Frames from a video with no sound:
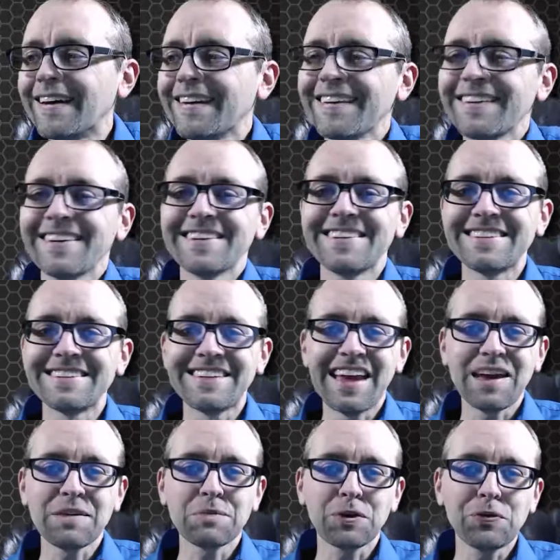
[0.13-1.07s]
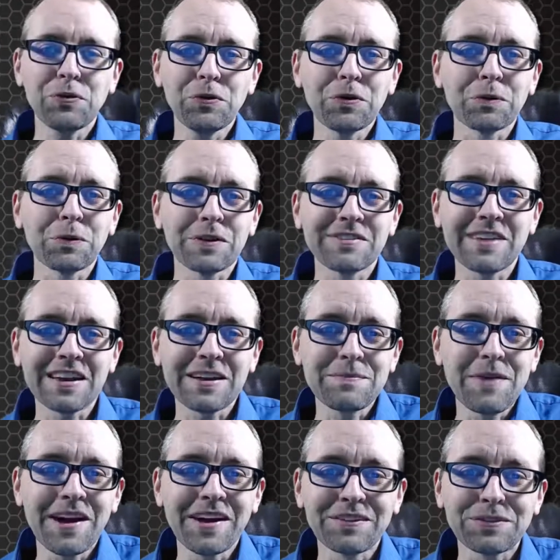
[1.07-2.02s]
This is Dan McCool with Second
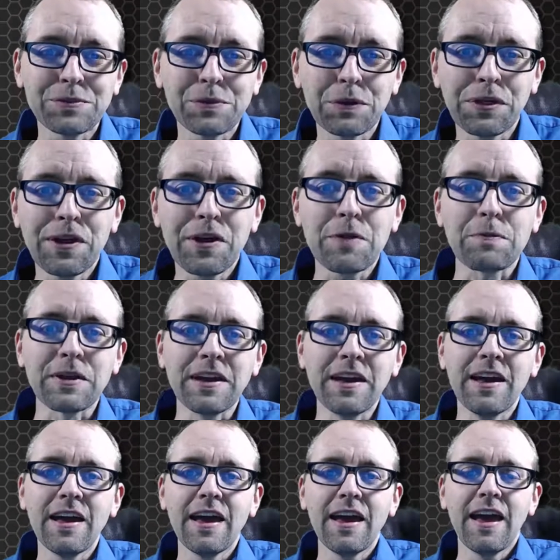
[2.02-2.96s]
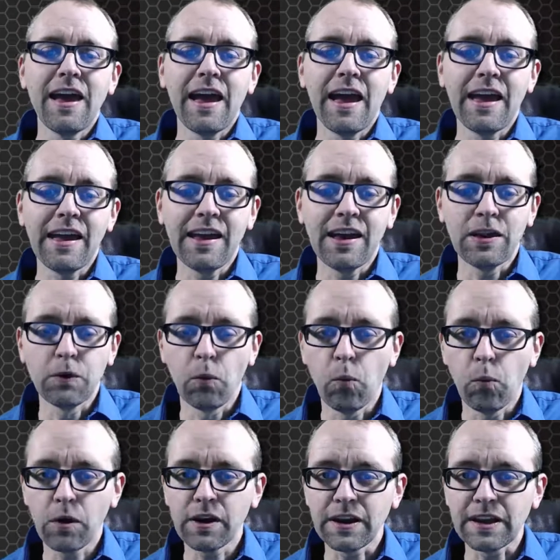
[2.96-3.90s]
Mile School Therapy, and
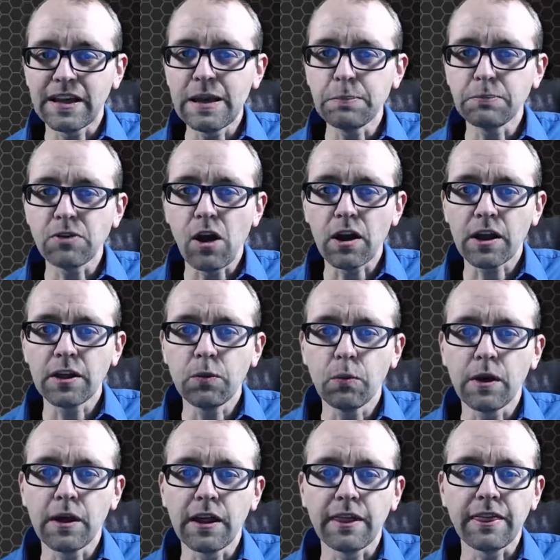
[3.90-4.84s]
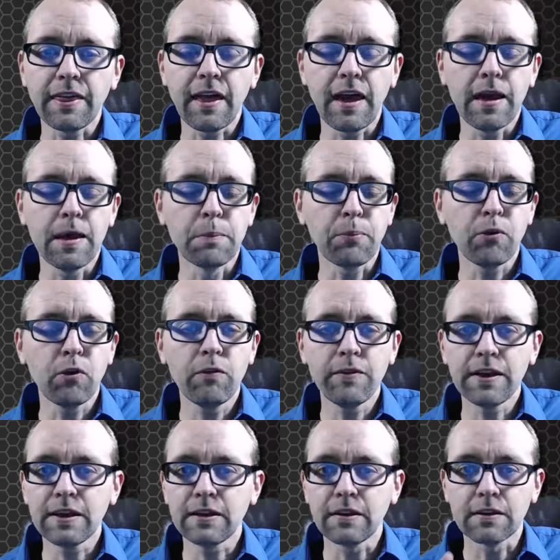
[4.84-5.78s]
we're going to keep talking with
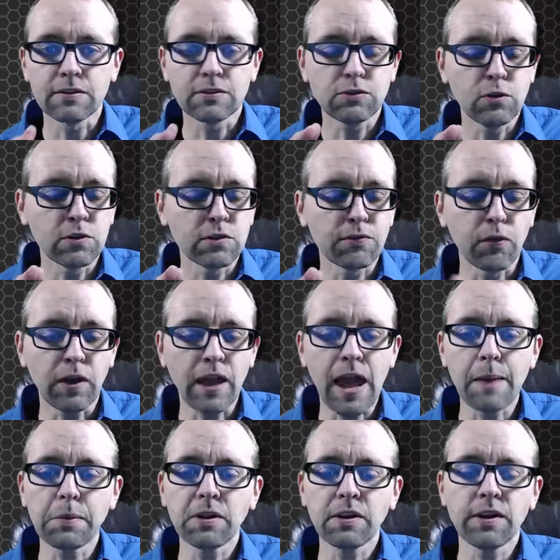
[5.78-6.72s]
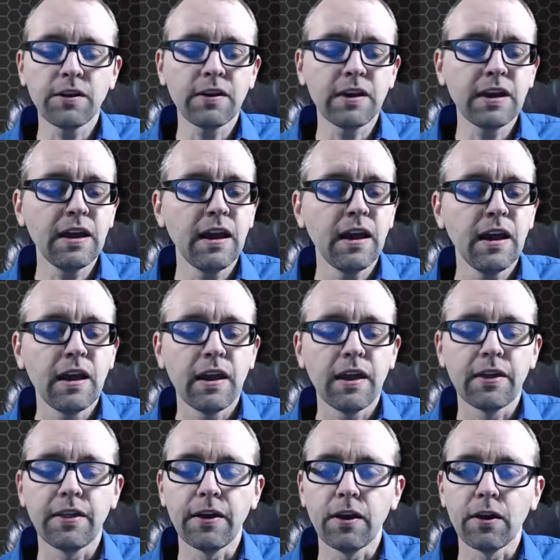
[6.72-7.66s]
improving students' vocabulary,
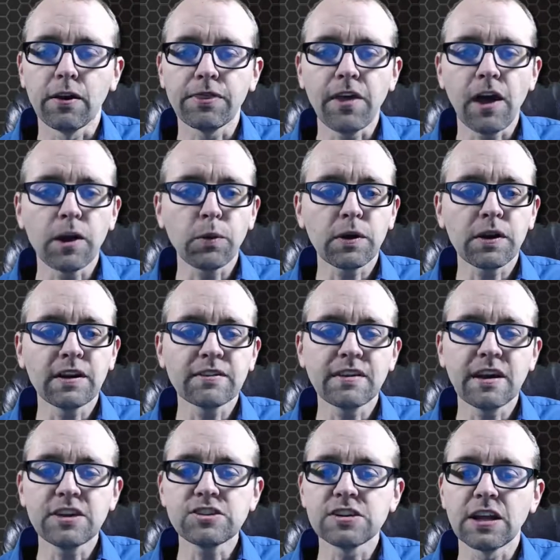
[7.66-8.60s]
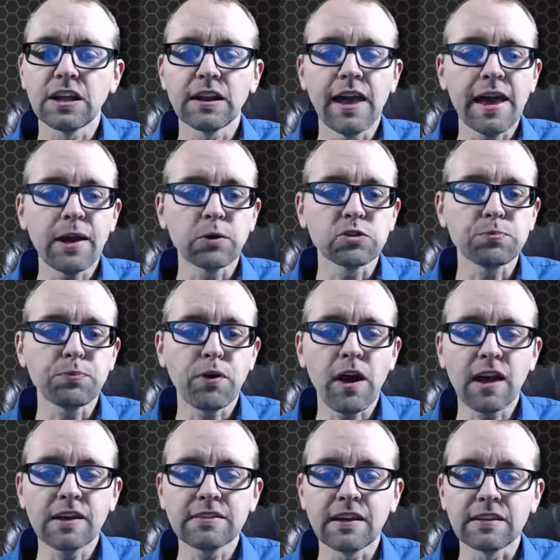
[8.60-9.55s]
their thought organization, and language
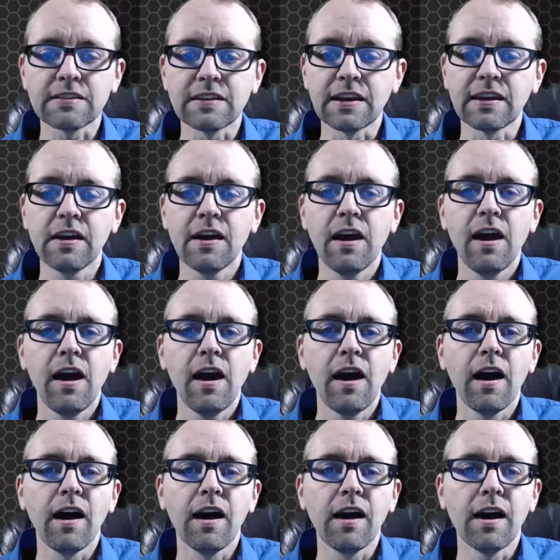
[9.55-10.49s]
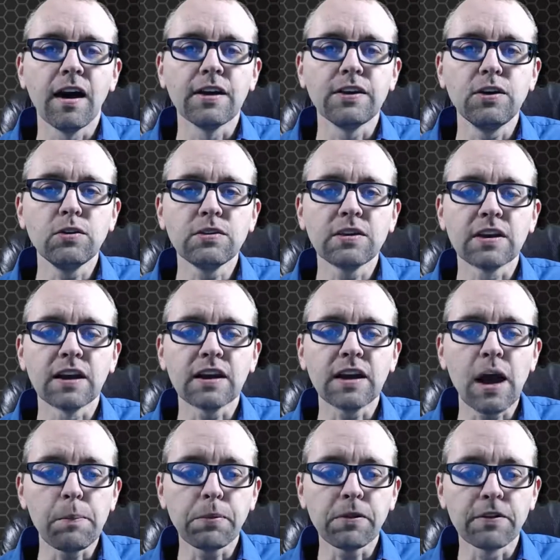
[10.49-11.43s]
processing using a
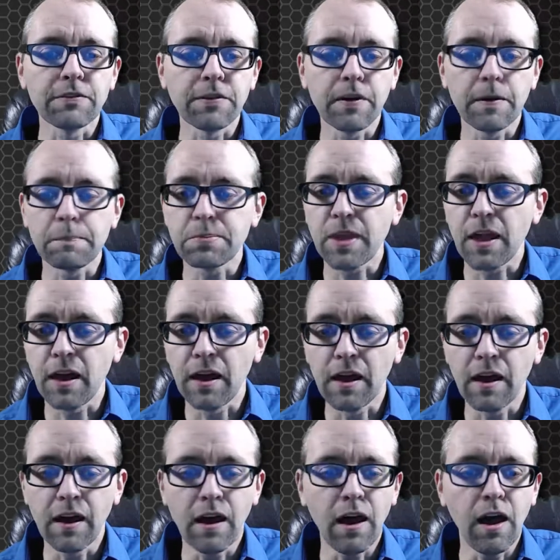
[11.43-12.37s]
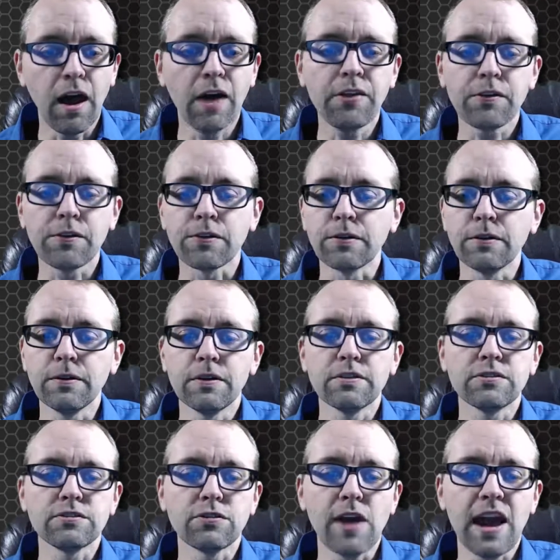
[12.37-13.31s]
couple of other
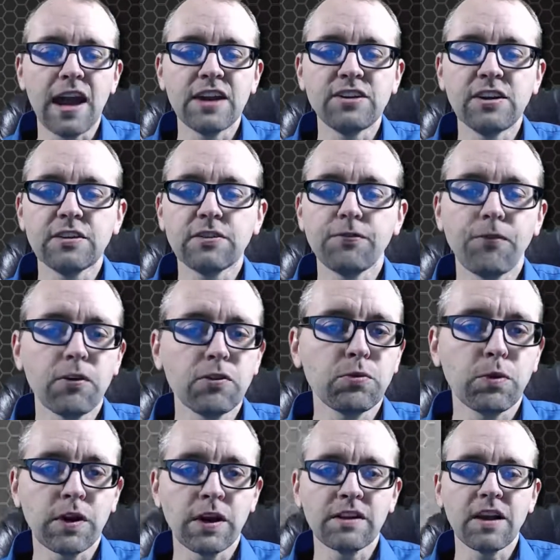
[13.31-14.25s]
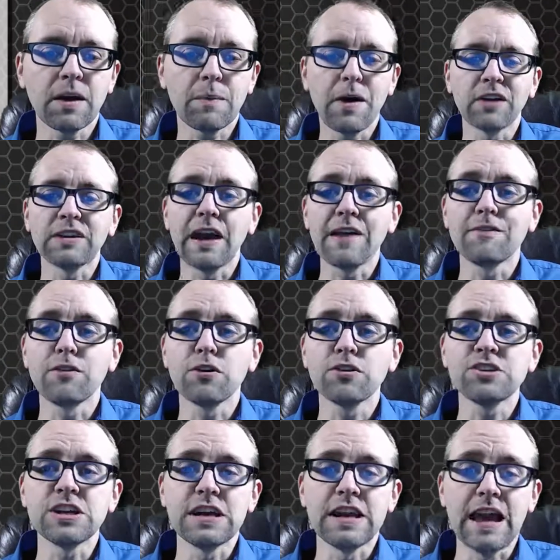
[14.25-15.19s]
strategies. First, we're going to talk about
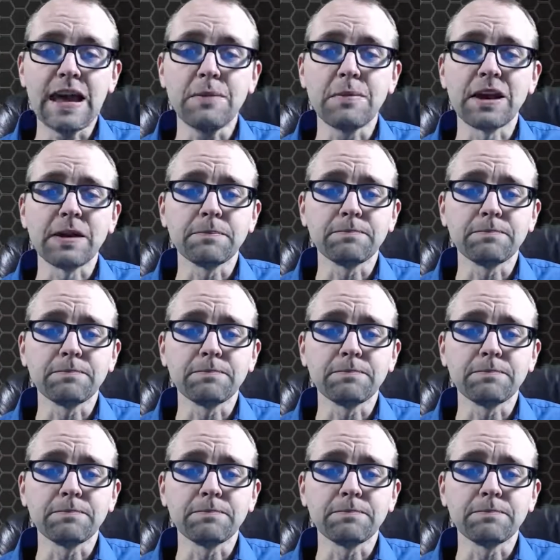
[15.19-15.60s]
divergent naming.